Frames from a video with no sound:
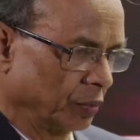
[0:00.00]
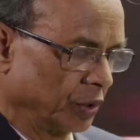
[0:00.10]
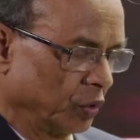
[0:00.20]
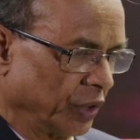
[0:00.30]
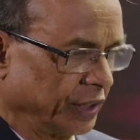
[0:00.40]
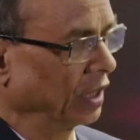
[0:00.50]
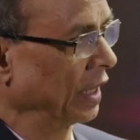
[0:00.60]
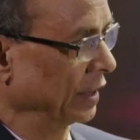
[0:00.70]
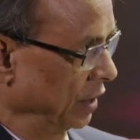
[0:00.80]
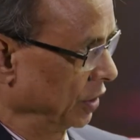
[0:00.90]
the vaginal
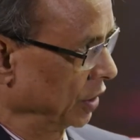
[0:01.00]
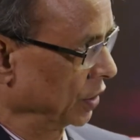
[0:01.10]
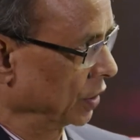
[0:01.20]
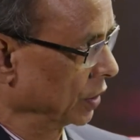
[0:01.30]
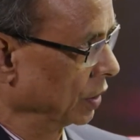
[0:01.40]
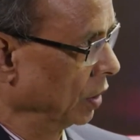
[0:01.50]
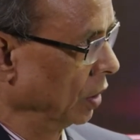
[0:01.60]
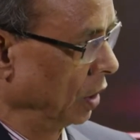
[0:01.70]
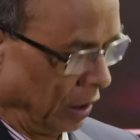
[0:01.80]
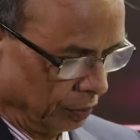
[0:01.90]
agenesis.
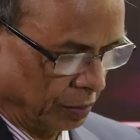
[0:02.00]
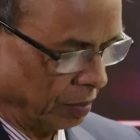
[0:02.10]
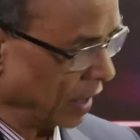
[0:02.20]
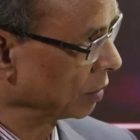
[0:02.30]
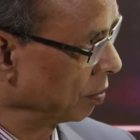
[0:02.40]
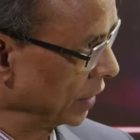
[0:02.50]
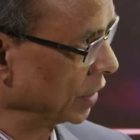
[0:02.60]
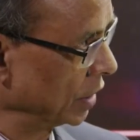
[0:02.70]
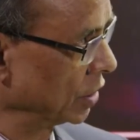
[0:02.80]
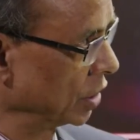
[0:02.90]
If the birth
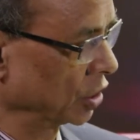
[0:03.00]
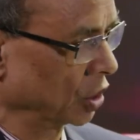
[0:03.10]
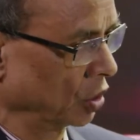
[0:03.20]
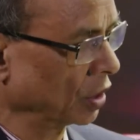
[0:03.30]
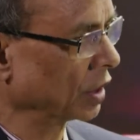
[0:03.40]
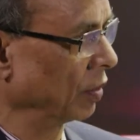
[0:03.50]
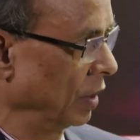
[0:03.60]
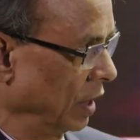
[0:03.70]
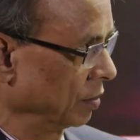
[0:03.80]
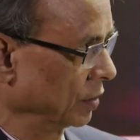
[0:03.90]
passage is not
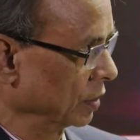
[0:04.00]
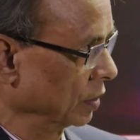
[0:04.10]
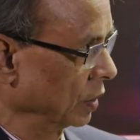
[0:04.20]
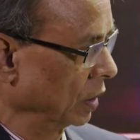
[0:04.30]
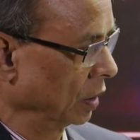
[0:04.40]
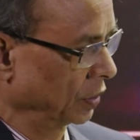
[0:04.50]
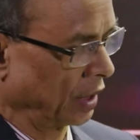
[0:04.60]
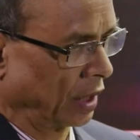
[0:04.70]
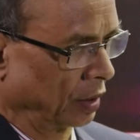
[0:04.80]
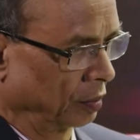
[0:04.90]
developed,
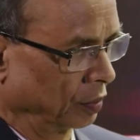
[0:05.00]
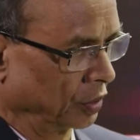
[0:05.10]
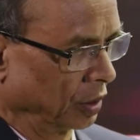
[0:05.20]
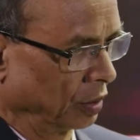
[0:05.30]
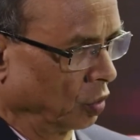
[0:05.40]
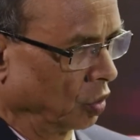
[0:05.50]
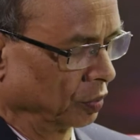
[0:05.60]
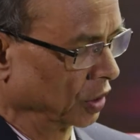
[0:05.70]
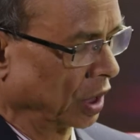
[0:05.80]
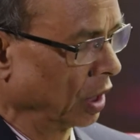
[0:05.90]
the
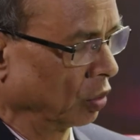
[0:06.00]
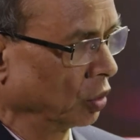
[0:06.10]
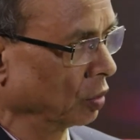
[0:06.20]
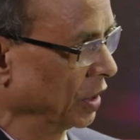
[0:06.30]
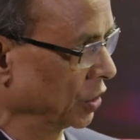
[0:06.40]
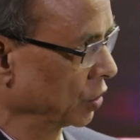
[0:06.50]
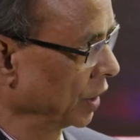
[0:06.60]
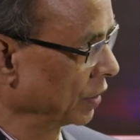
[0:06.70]
girl won't menstruate.